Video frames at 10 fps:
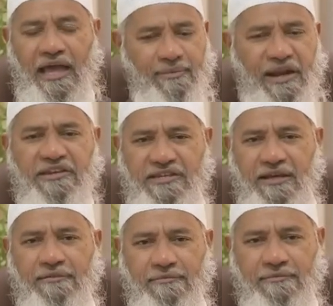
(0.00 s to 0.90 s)
And
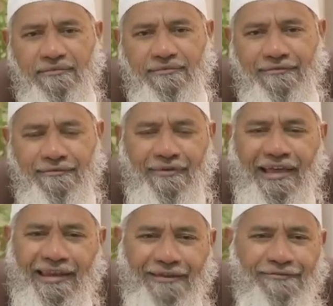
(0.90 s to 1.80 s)
Malaysia,
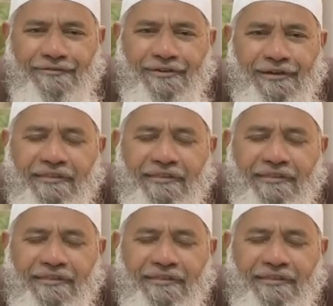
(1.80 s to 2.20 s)
where I live,